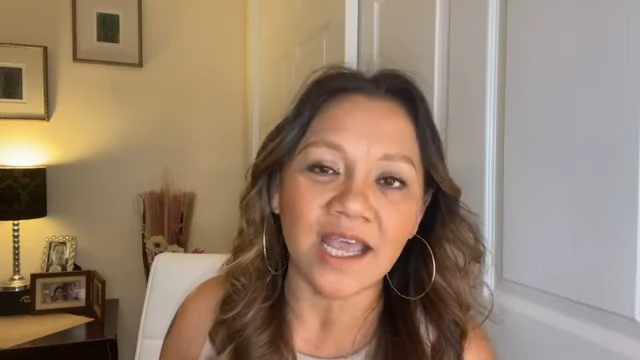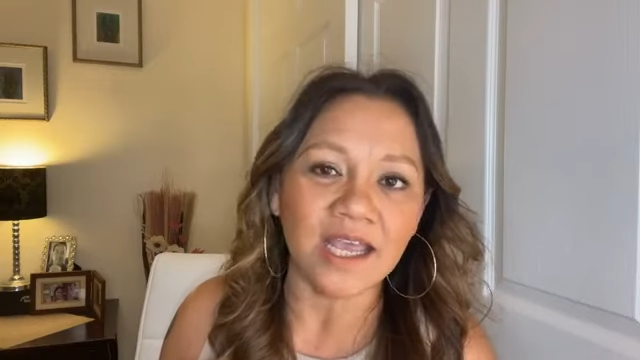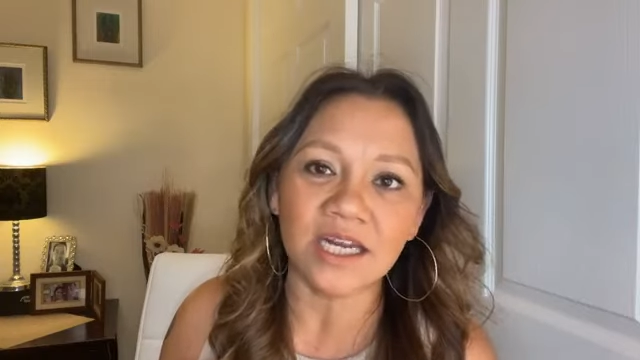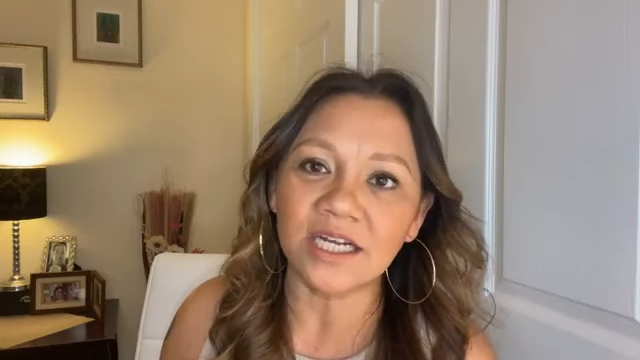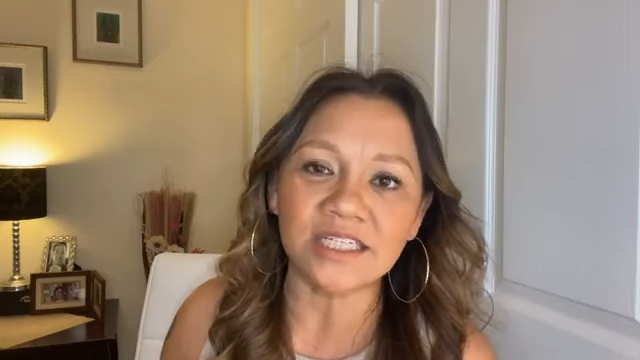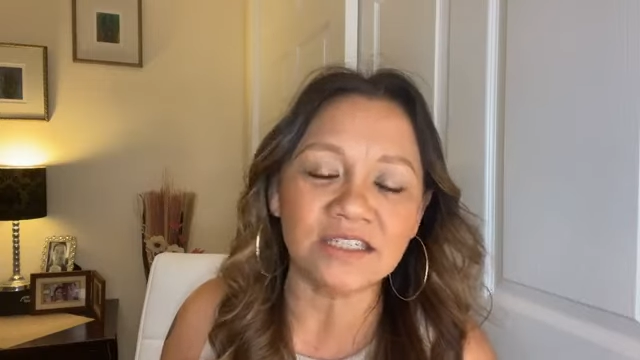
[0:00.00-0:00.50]

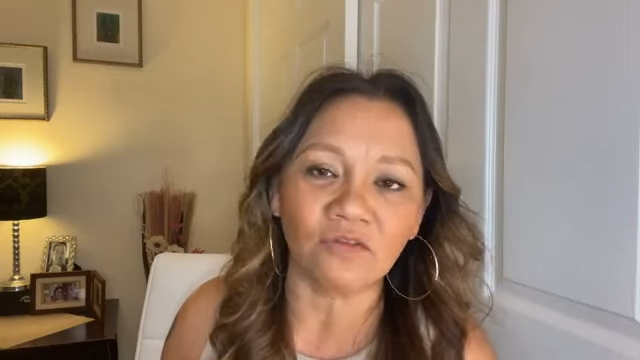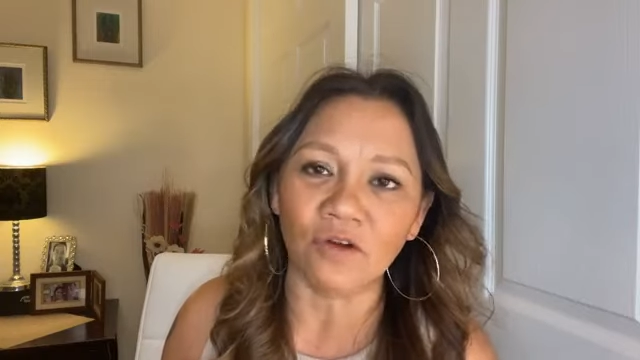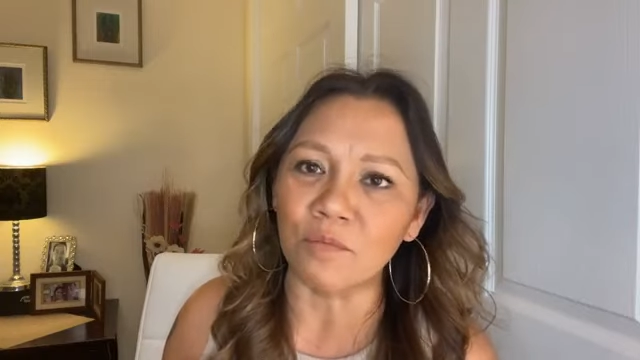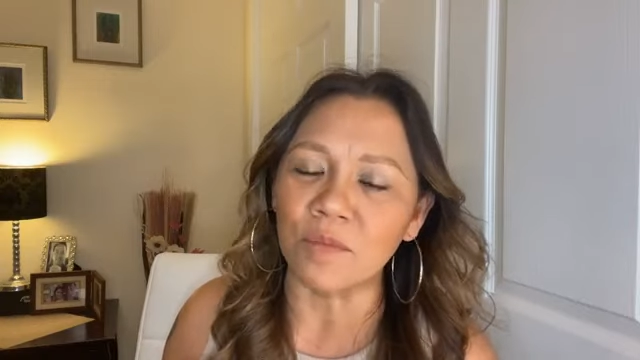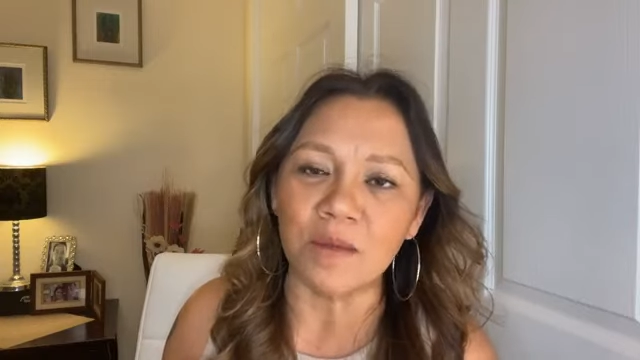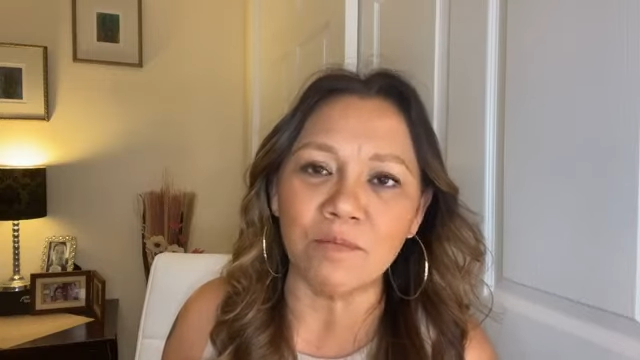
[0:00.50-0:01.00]
It is
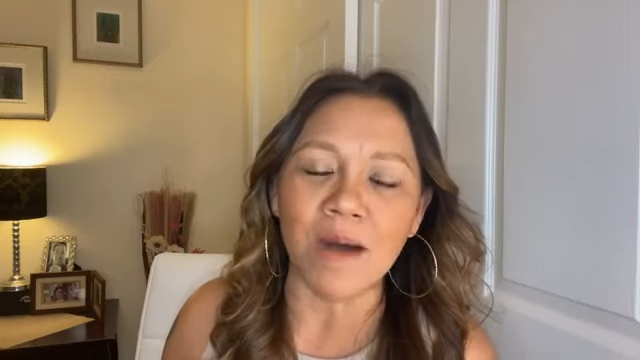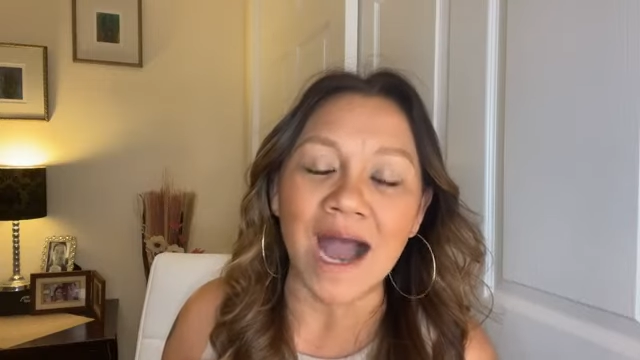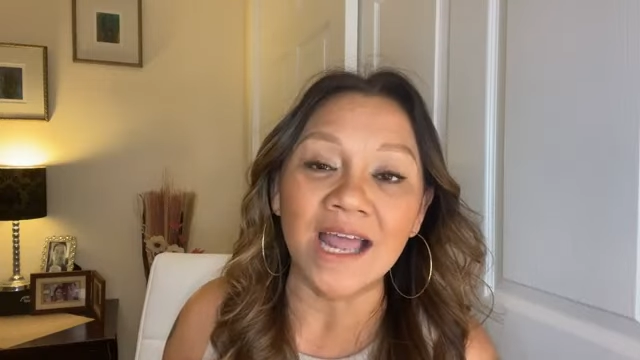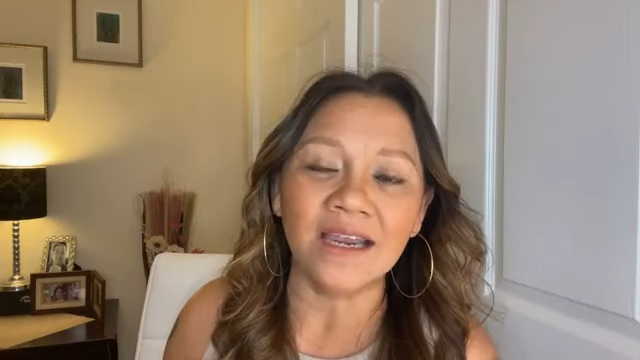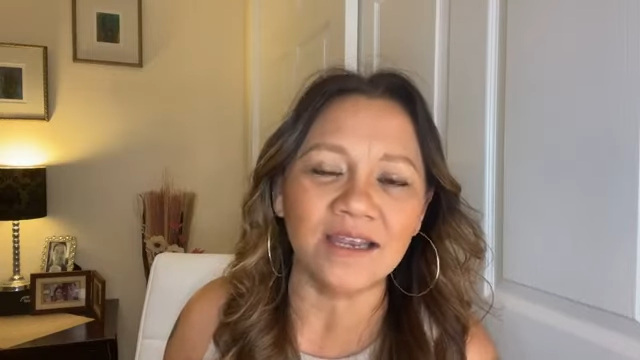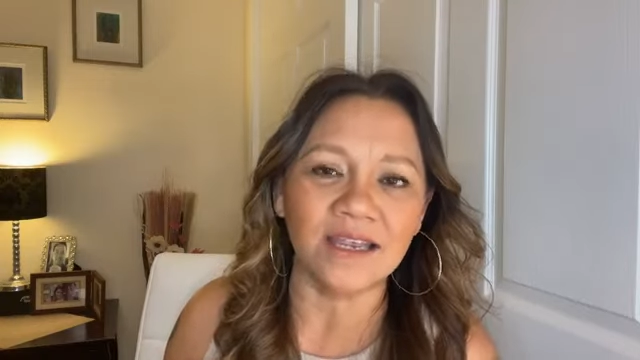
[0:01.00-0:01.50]
for me.
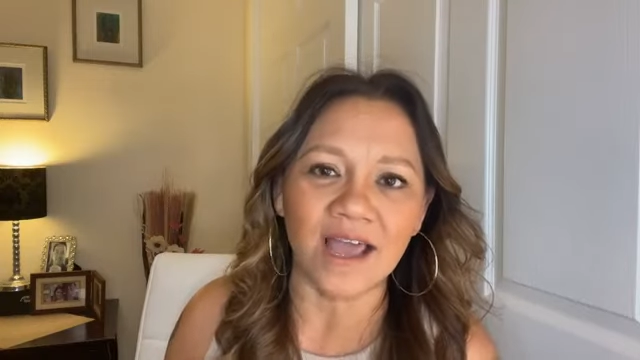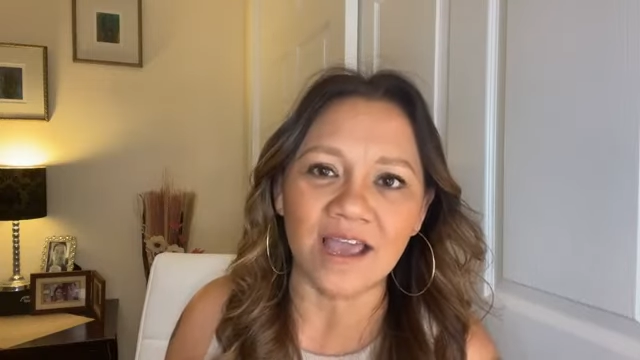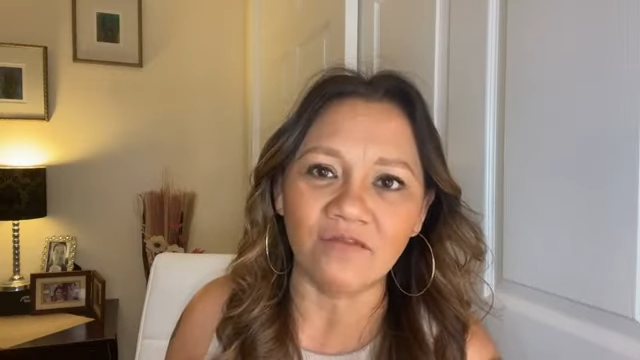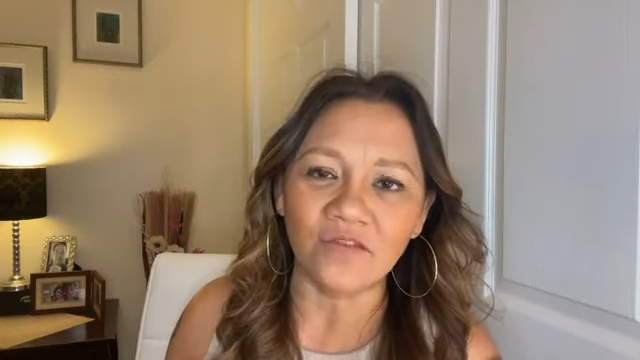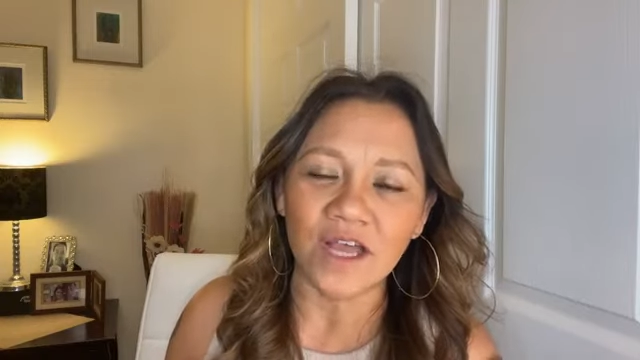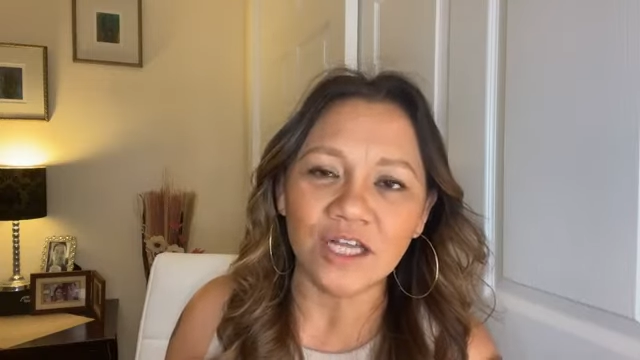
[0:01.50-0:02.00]
My
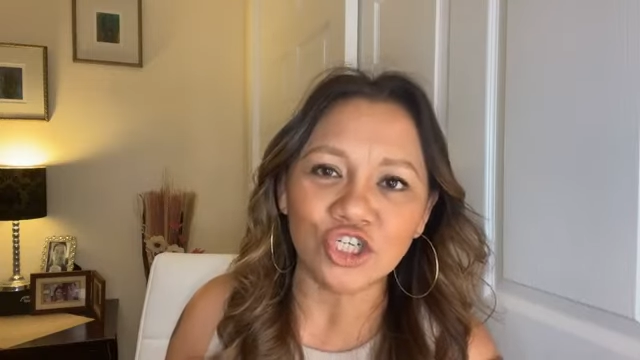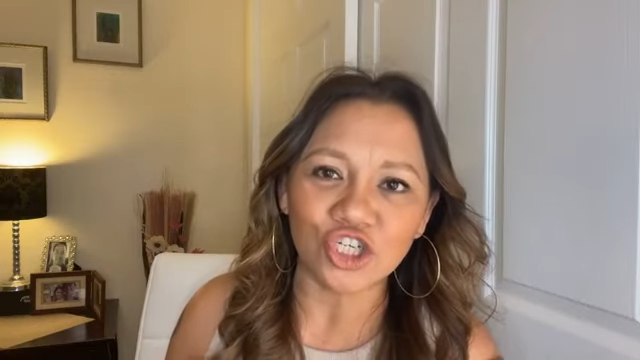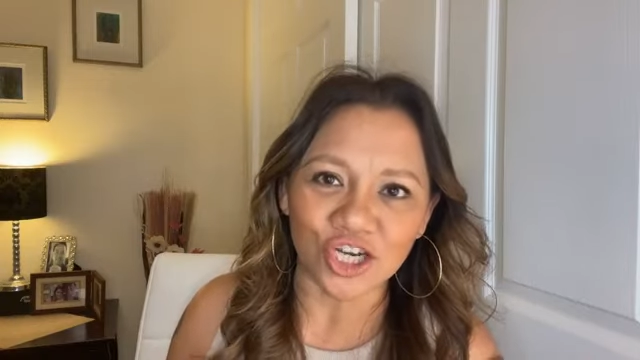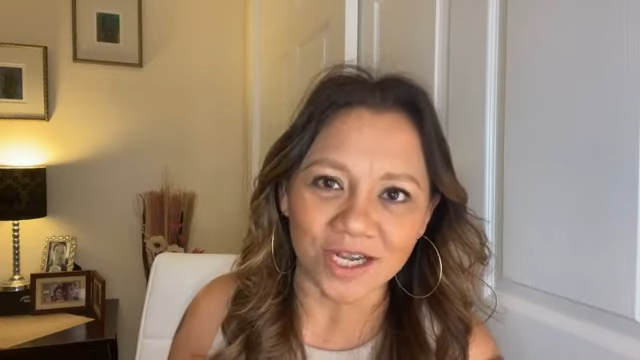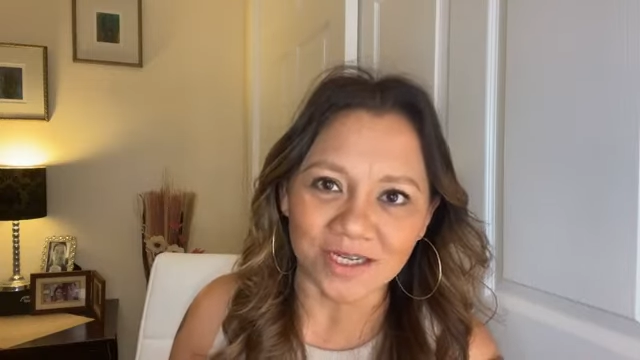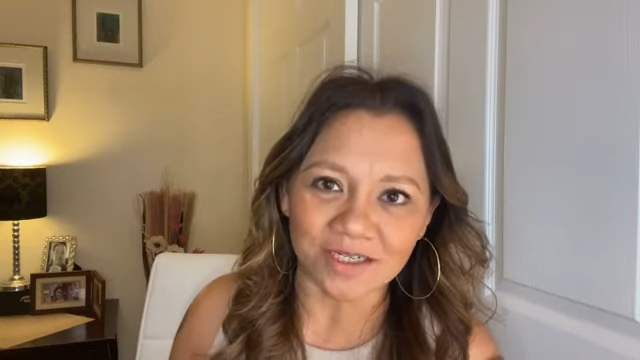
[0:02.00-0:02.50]
life
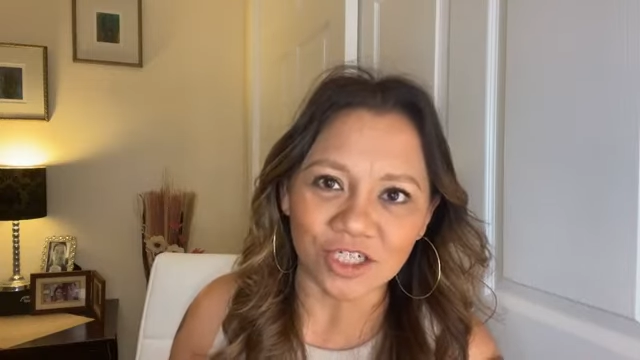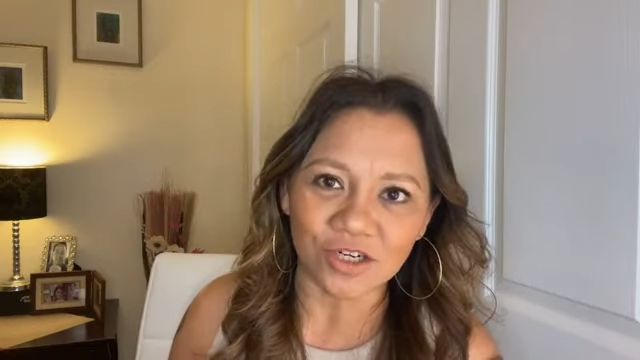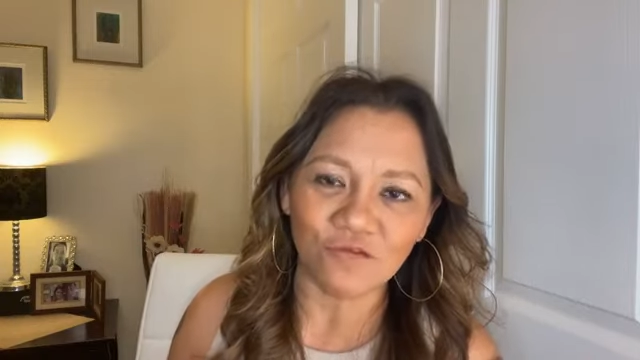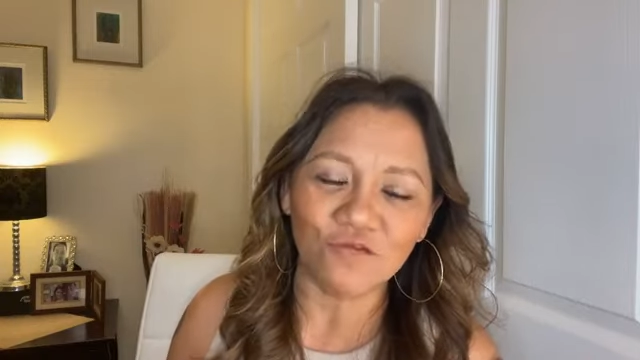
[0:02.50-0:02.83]
changed